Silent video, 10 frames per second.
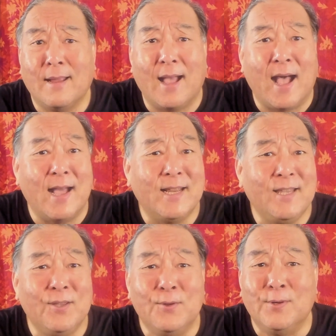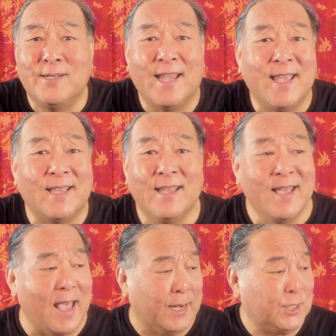how do you take
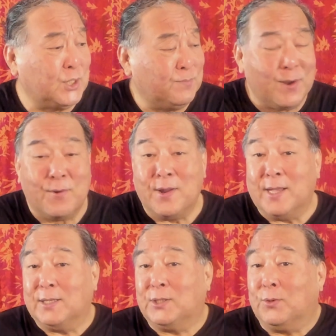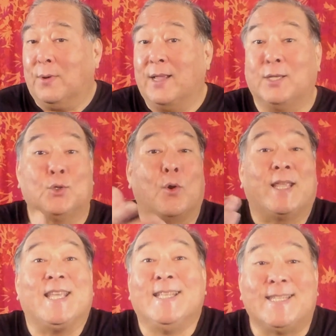an experience or a historic
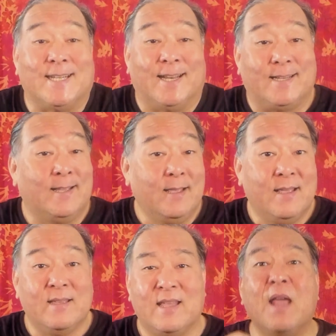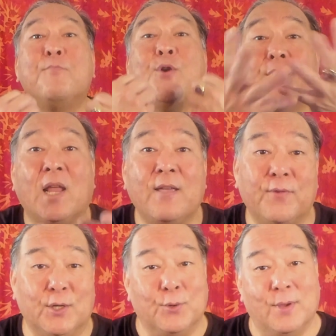incident and breathe life
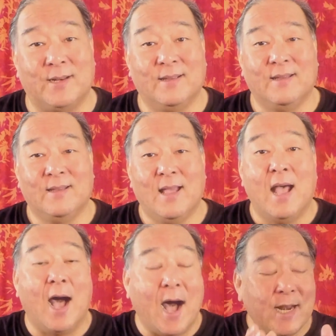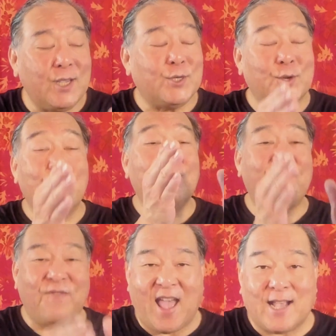into it. How do you turn
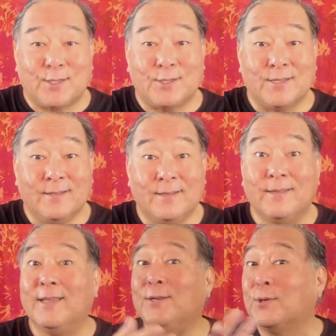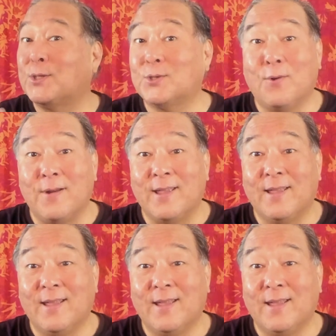facts into a story?